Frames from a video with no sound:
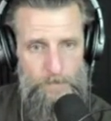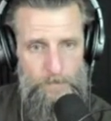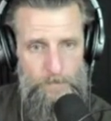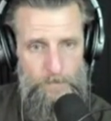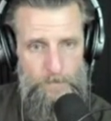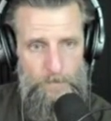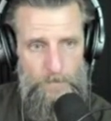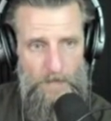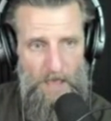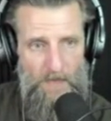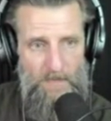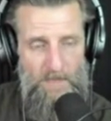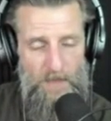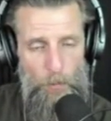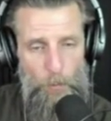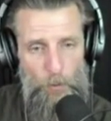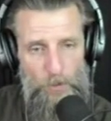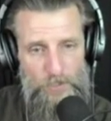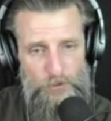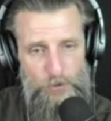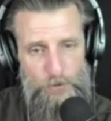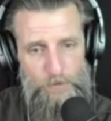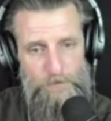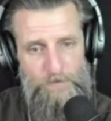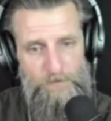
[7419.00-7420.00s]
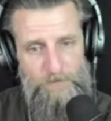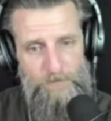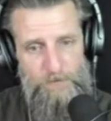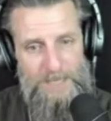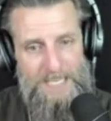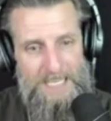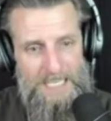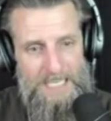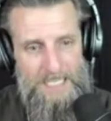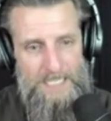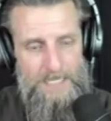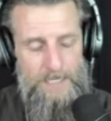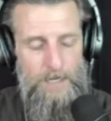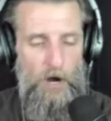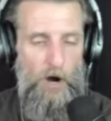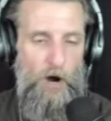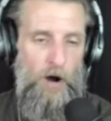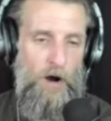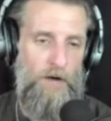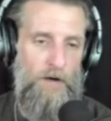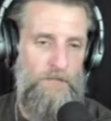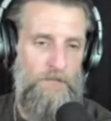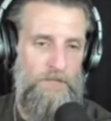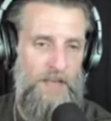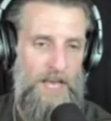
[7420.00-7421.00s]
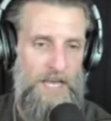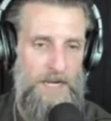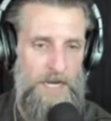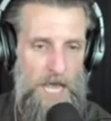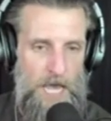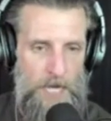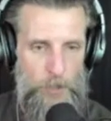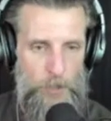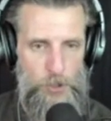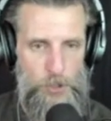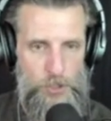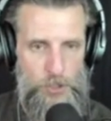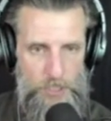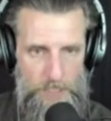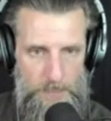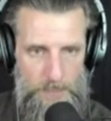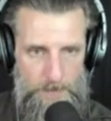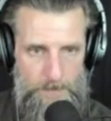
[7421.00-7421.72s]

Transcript: and they want to feed off that energy